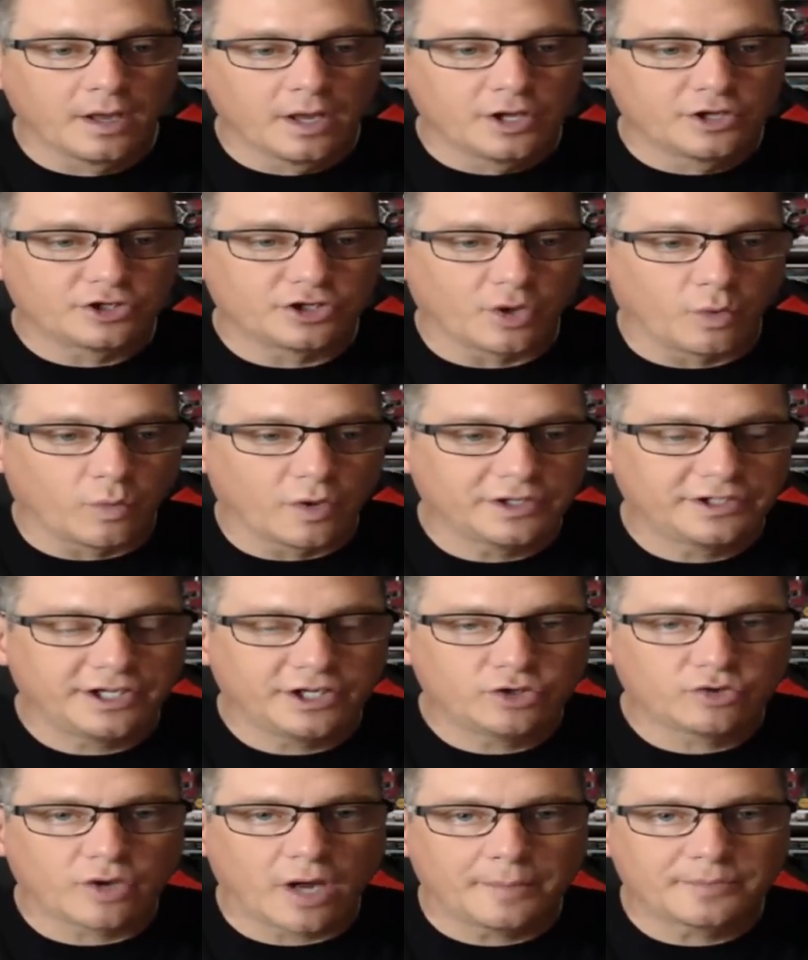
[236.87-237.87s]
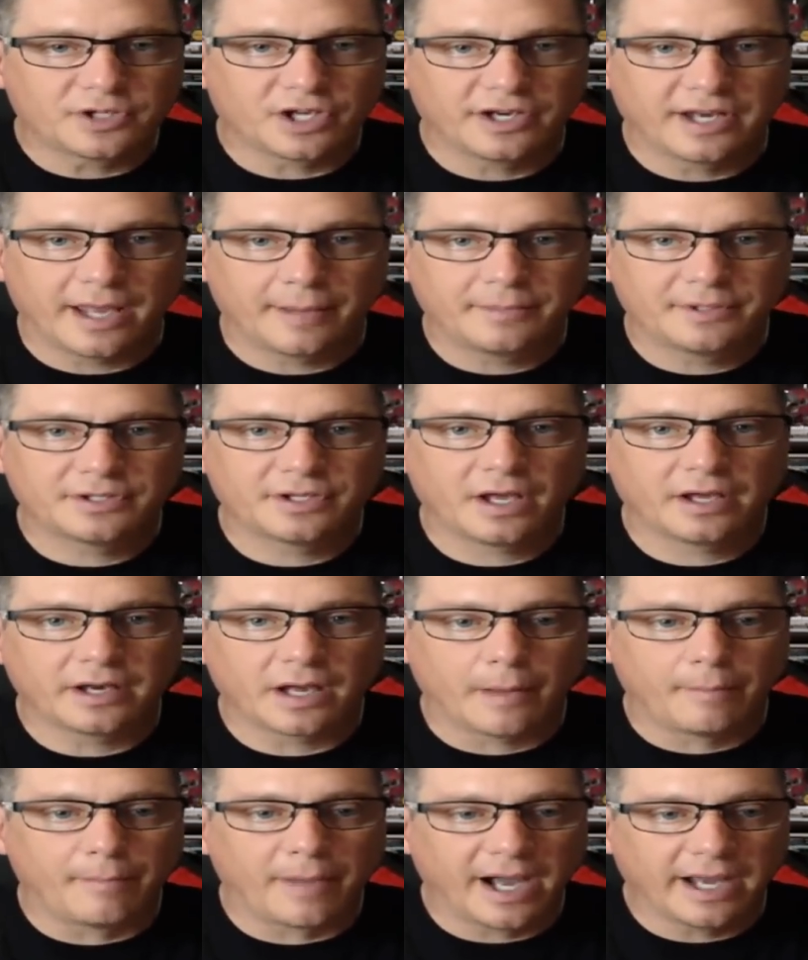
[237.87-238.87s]
So once it drops on Amazon,
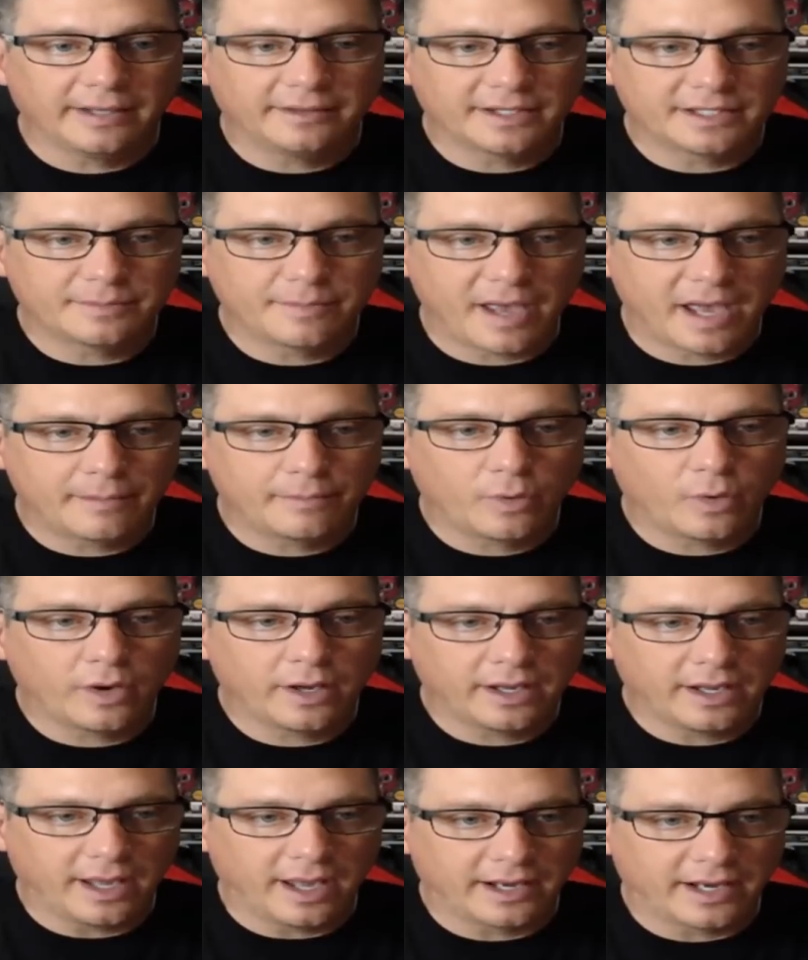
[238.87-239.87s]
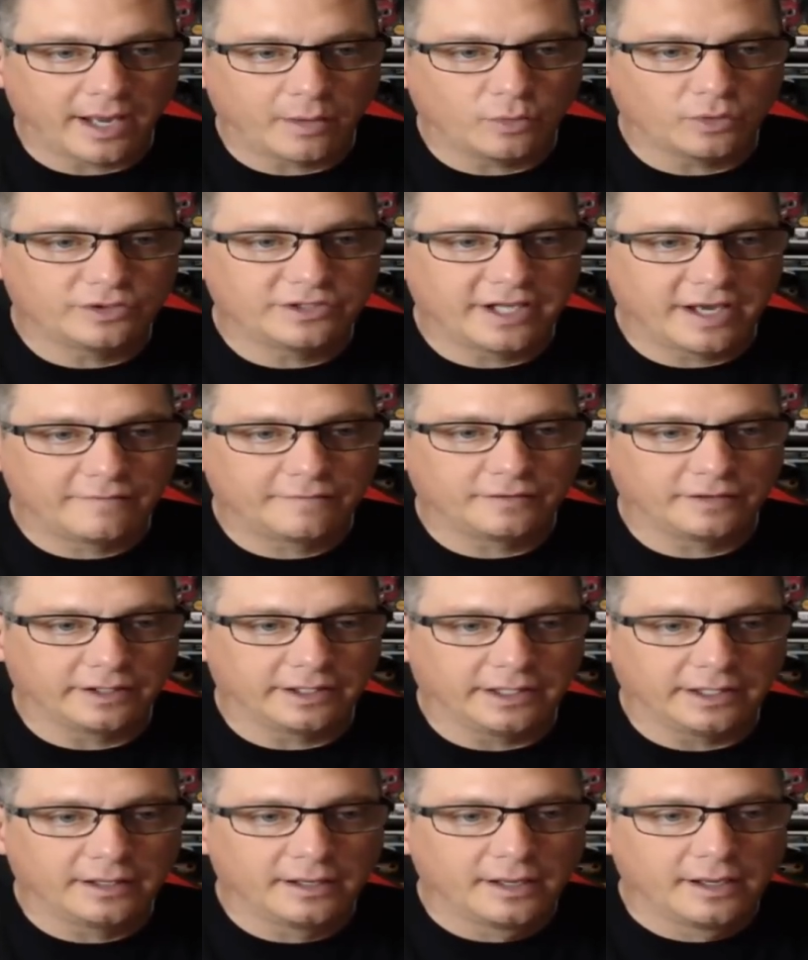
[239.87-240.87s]
I'm buying this bad boy, and I will
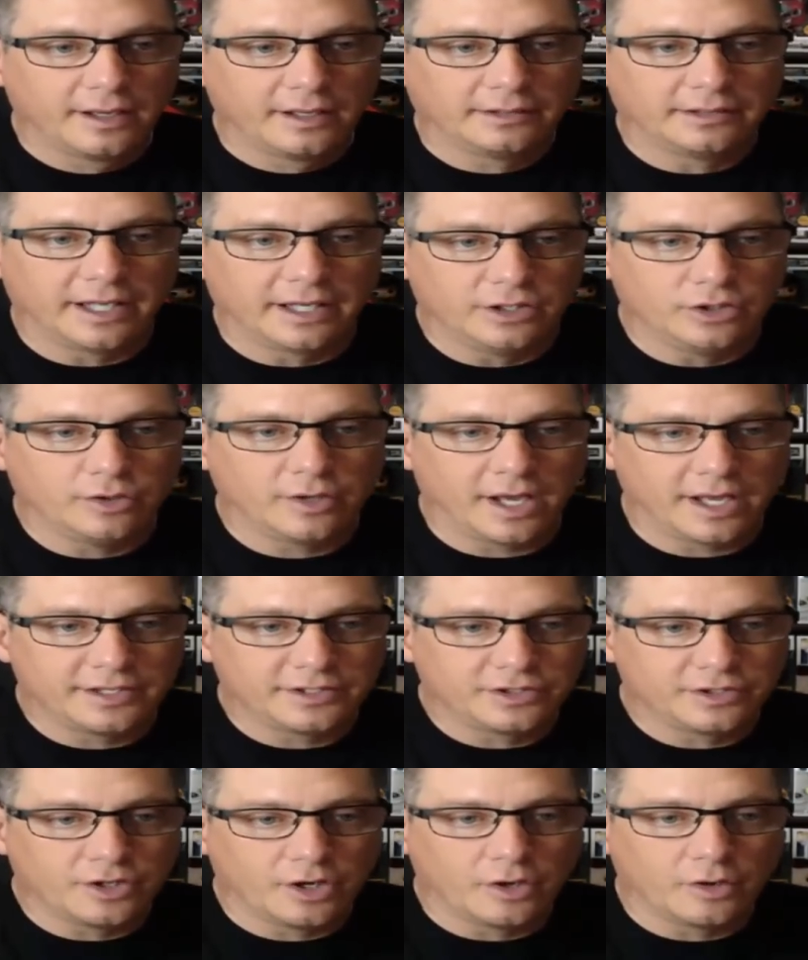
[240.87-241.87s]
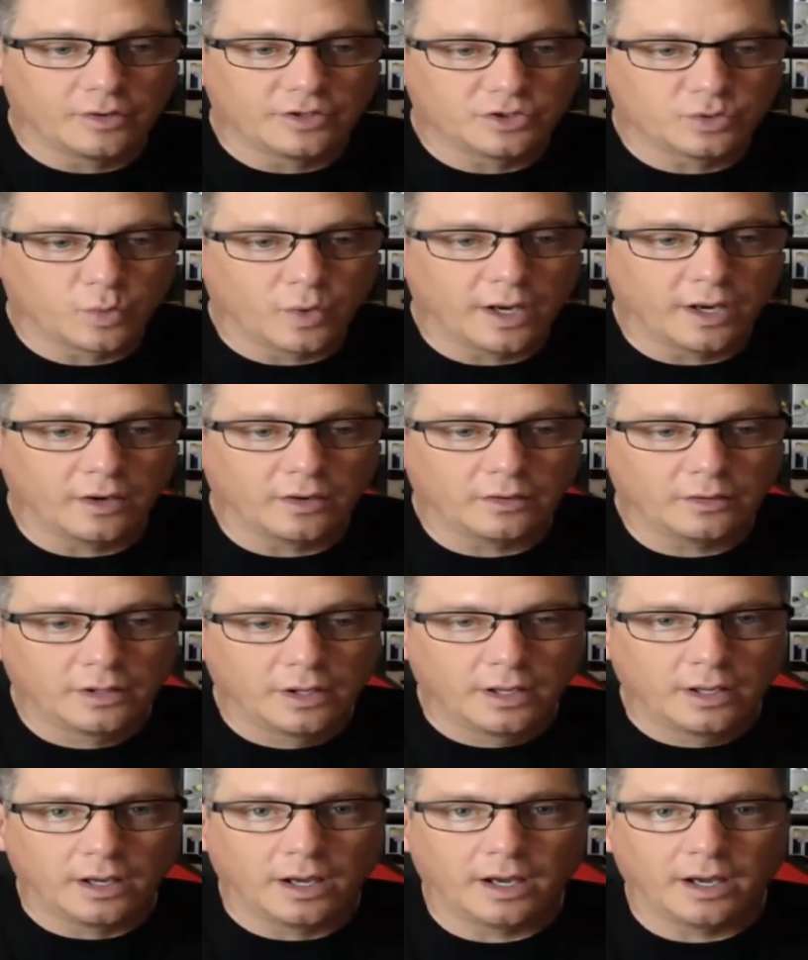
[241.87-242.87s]
definitely let you guys know as well
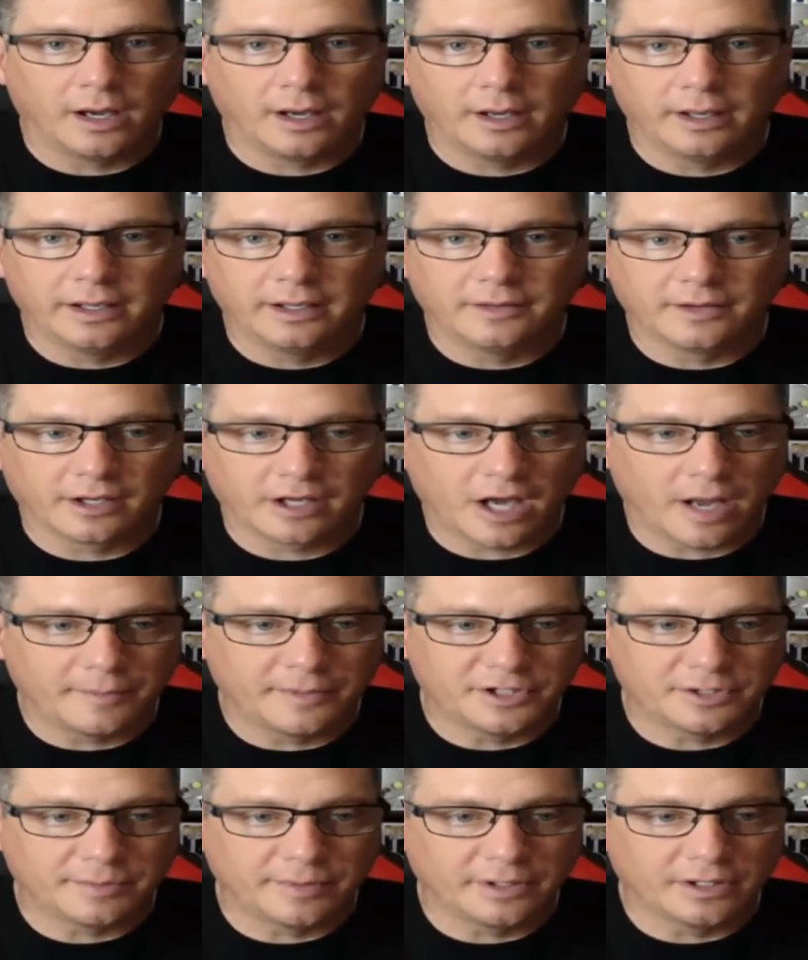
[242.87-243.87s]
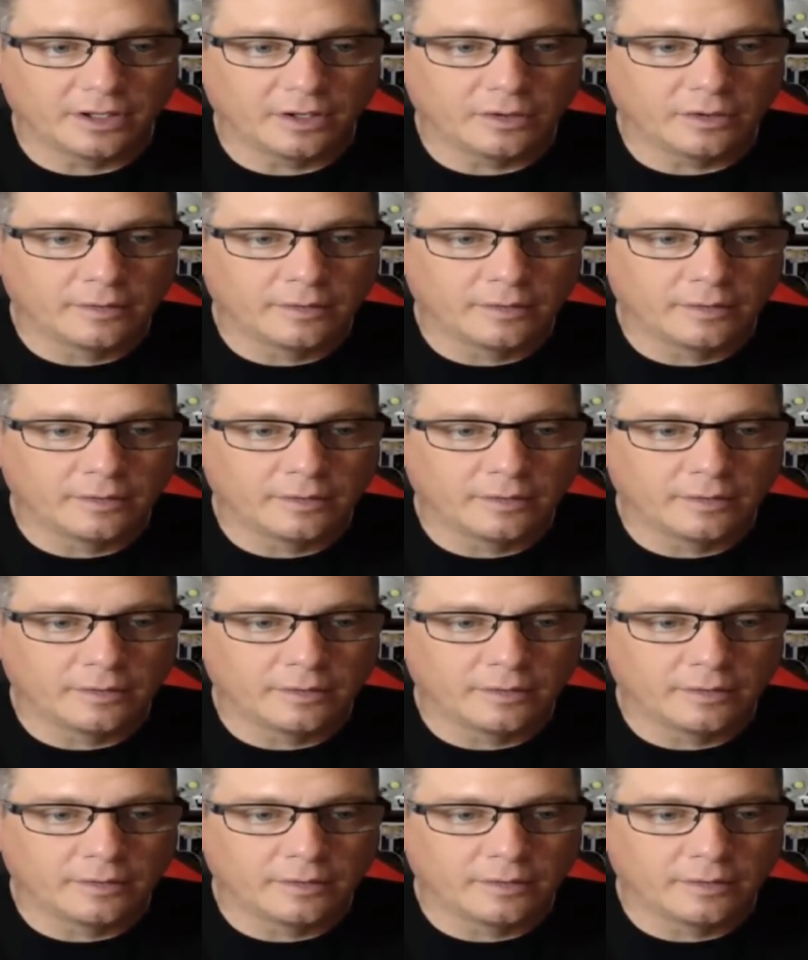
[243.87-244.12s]
uh, in the comments below